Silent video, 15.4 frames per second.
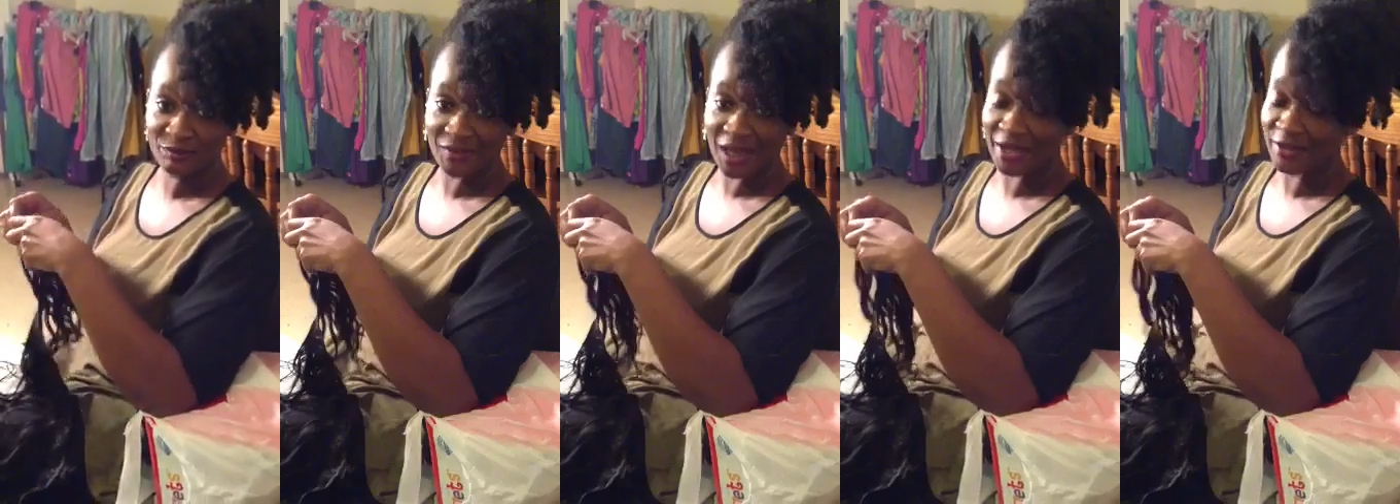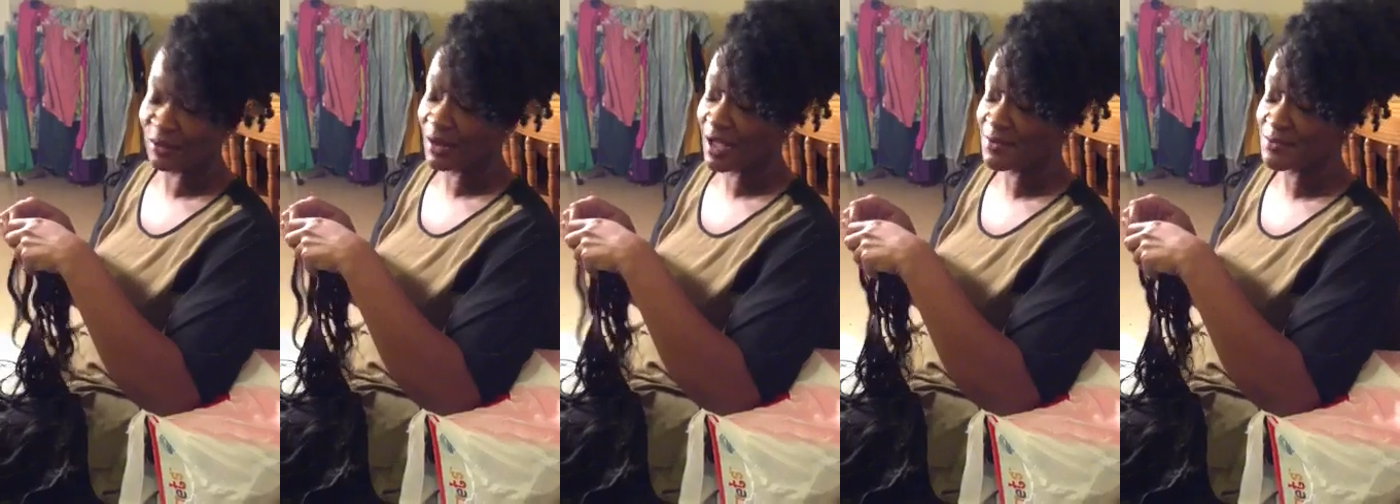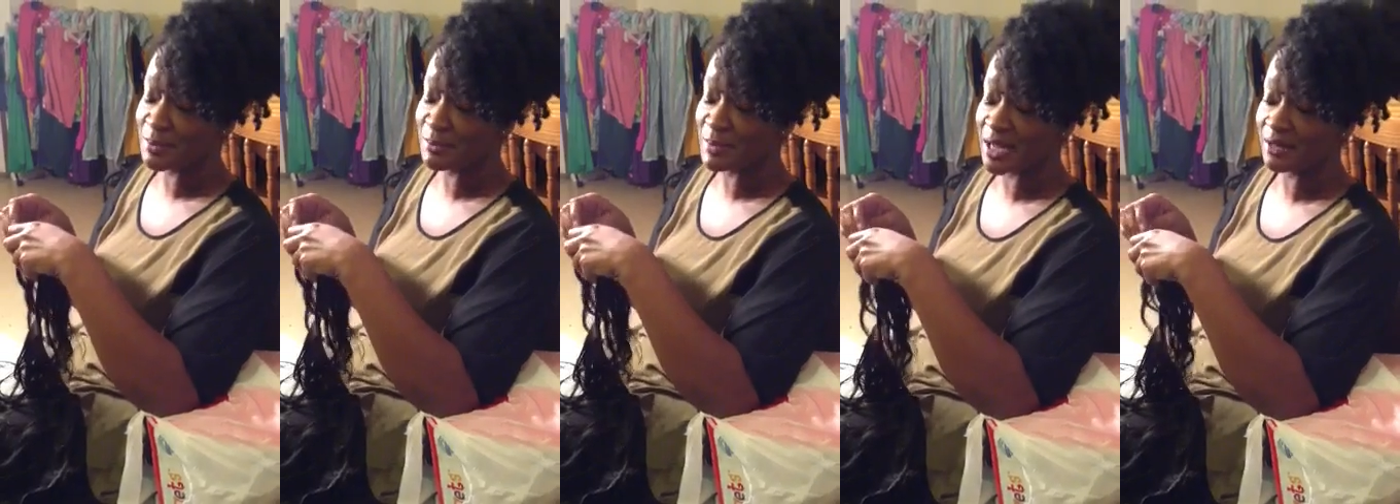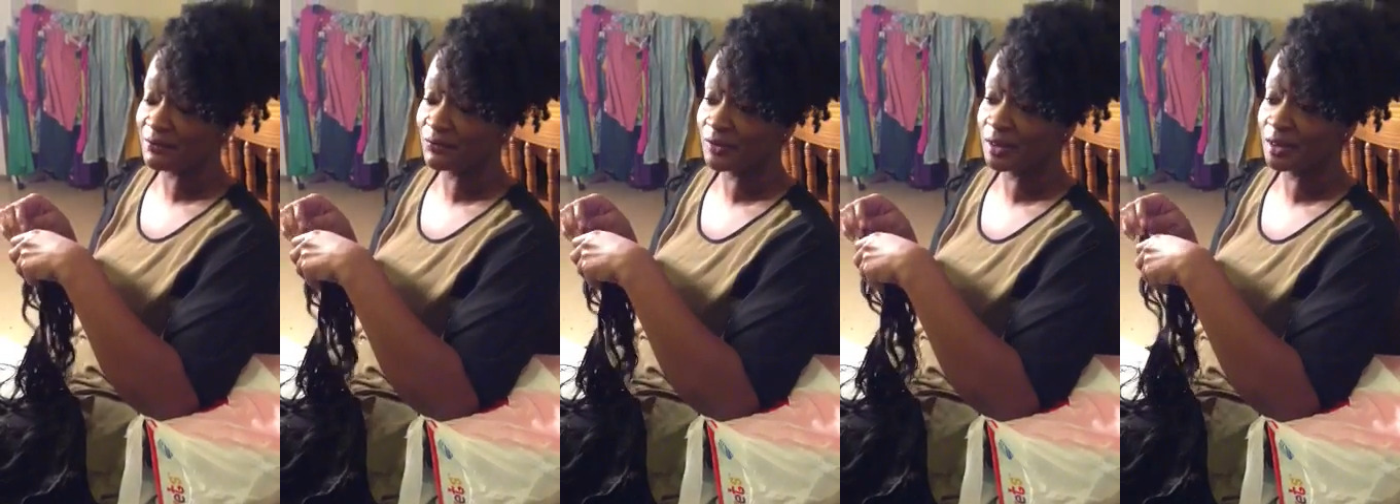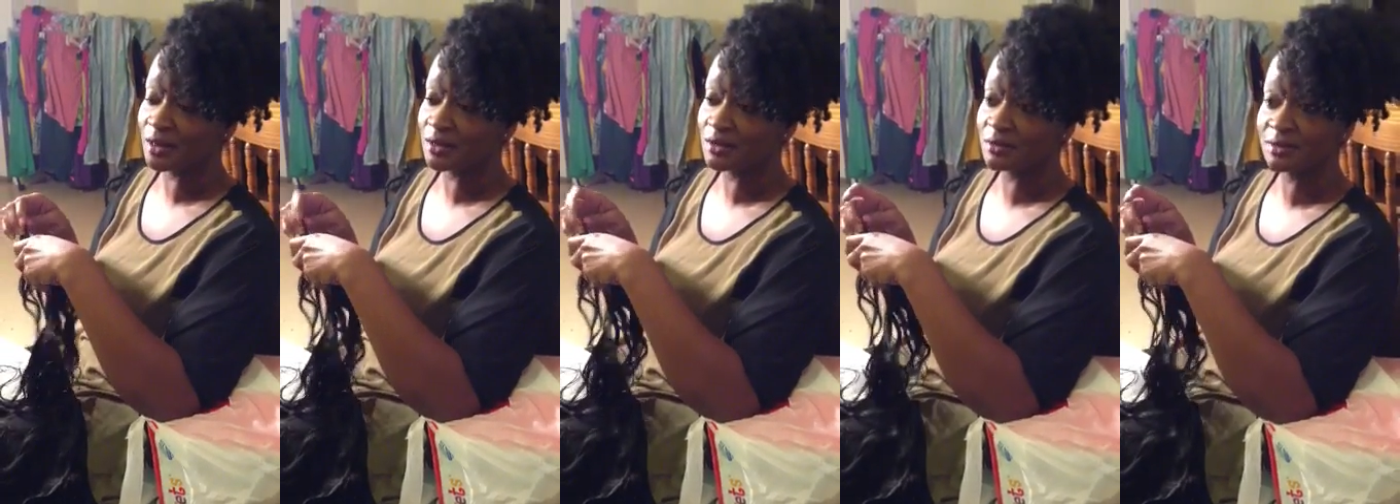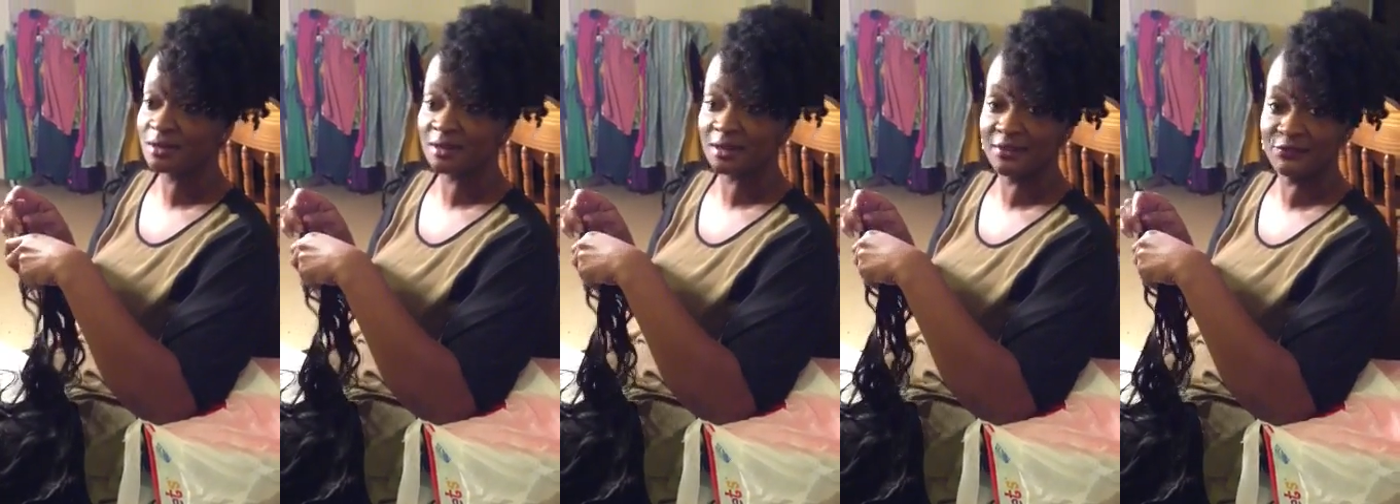I know I haven't made videos
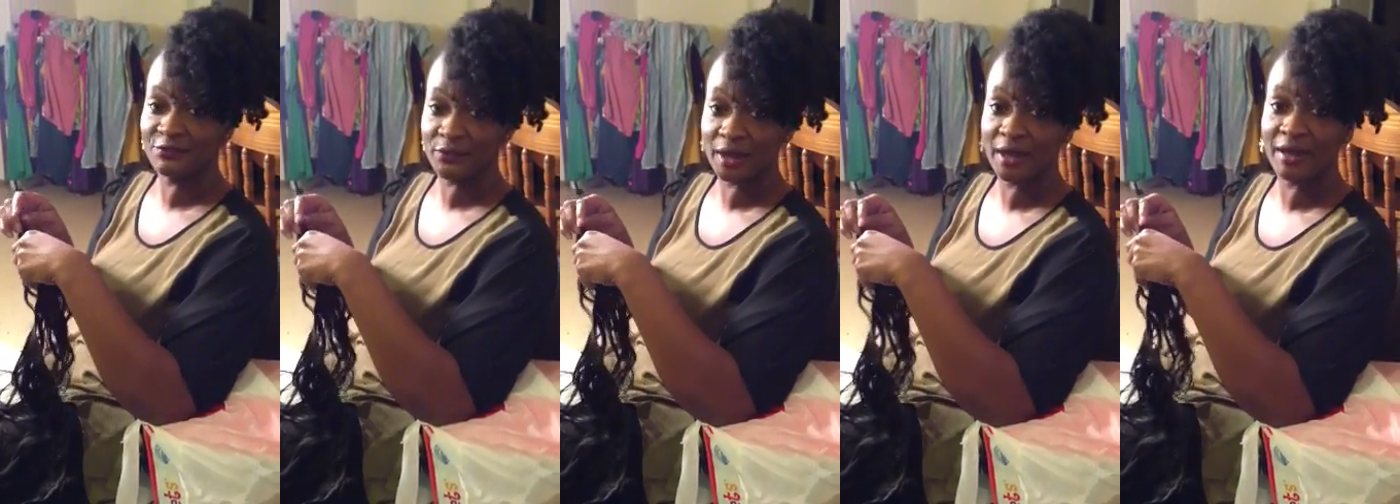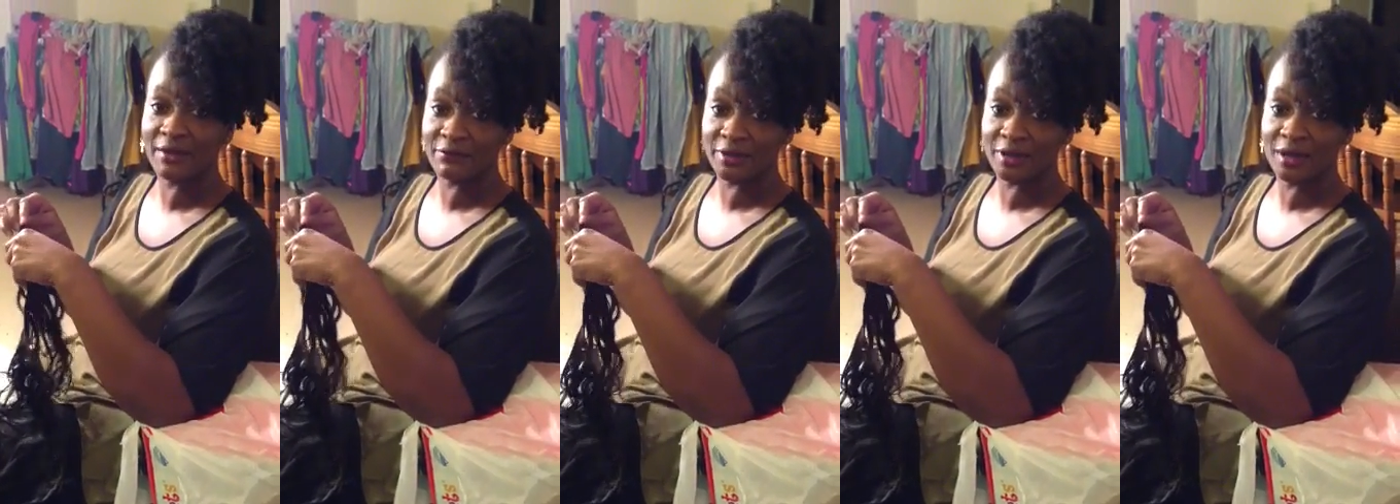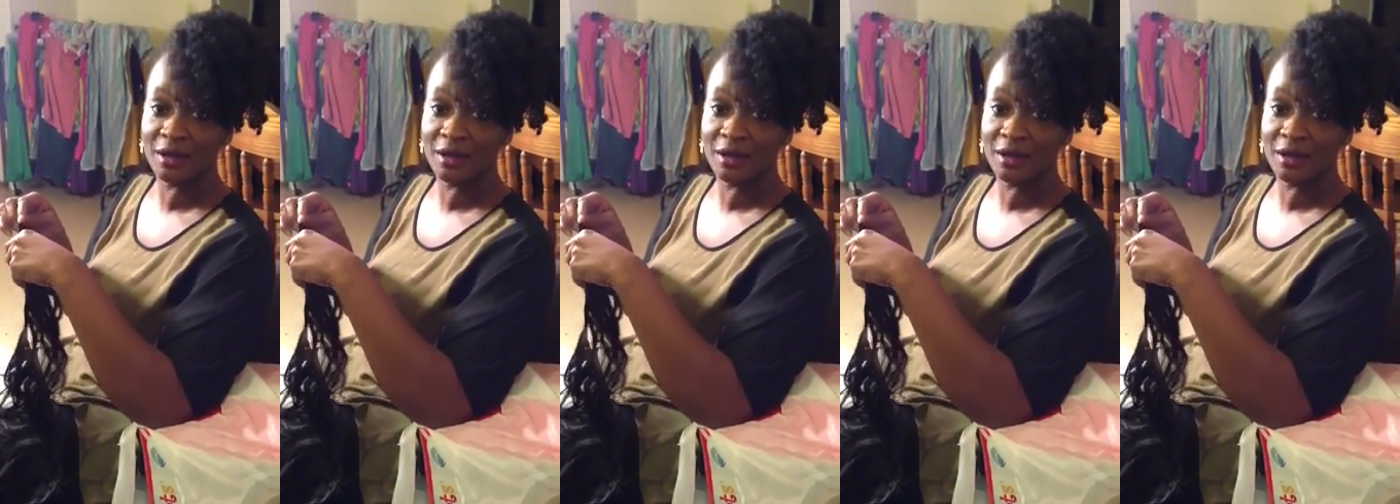in forever,